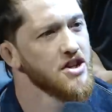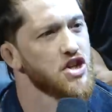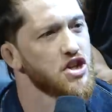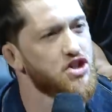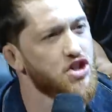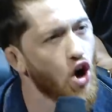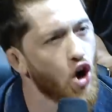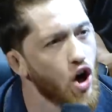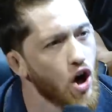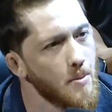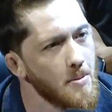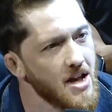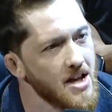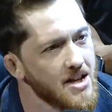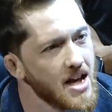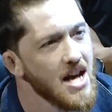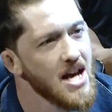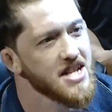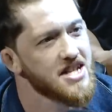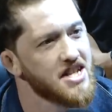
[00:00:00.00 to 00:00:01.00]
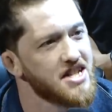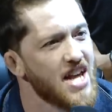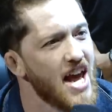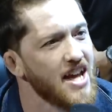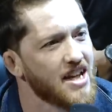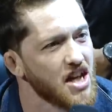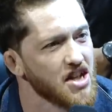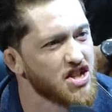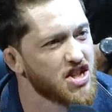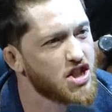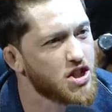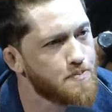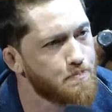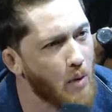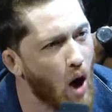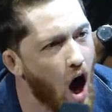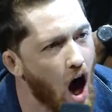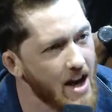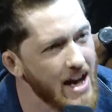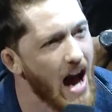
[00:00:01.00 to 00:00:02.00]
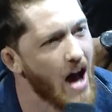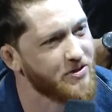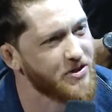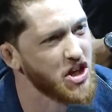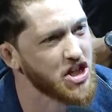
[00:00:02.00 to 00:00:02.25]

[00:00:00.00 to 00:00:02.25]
determined to take a spot at